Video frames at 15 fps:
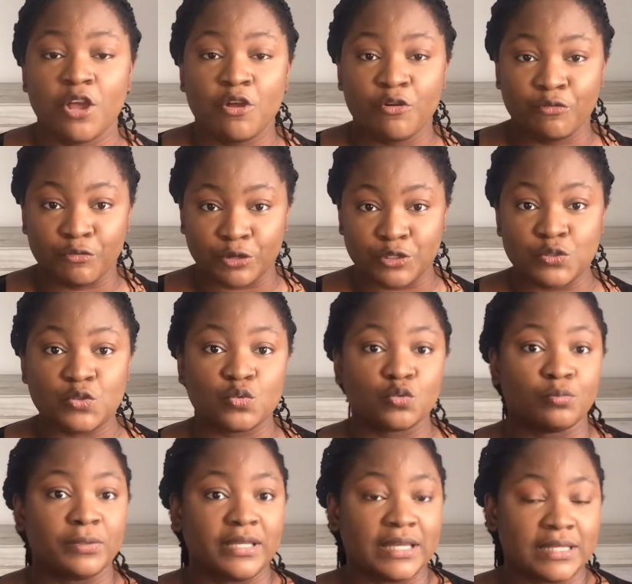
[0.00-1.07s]
for you to
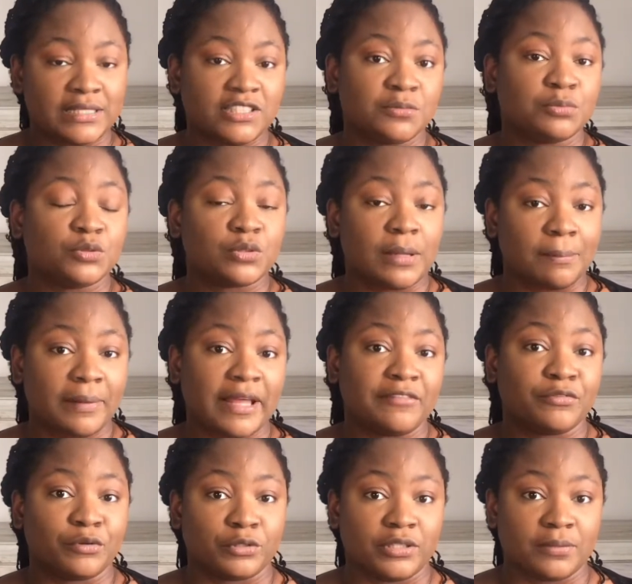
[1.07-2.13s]
be eligible to apply
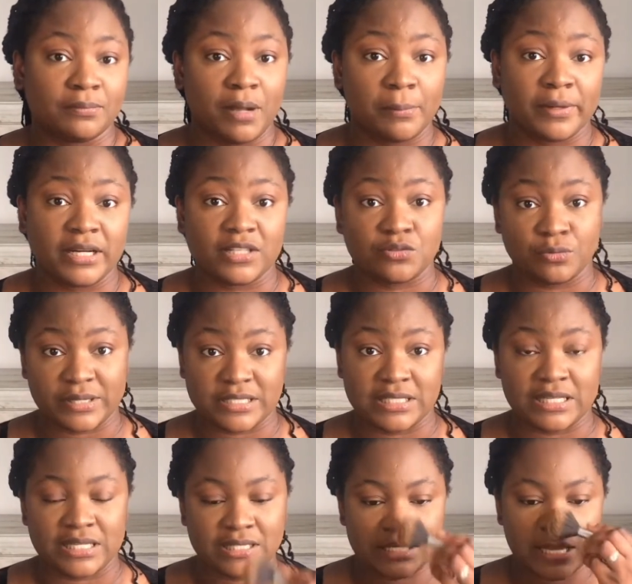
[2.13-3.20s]
for the permanent
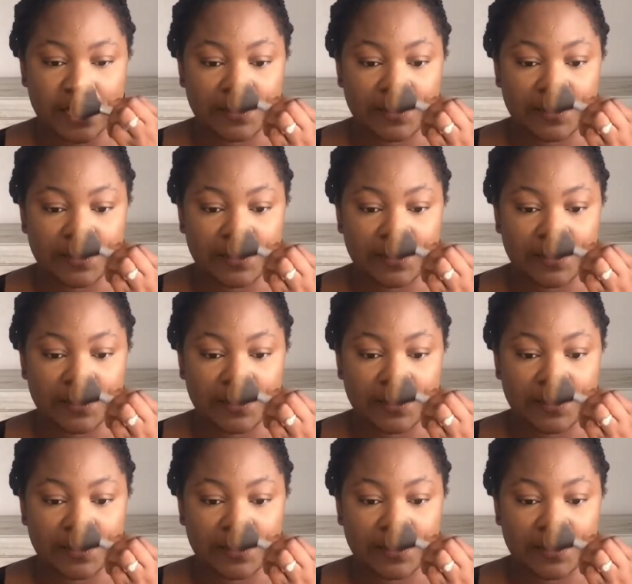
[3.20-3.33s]
residence.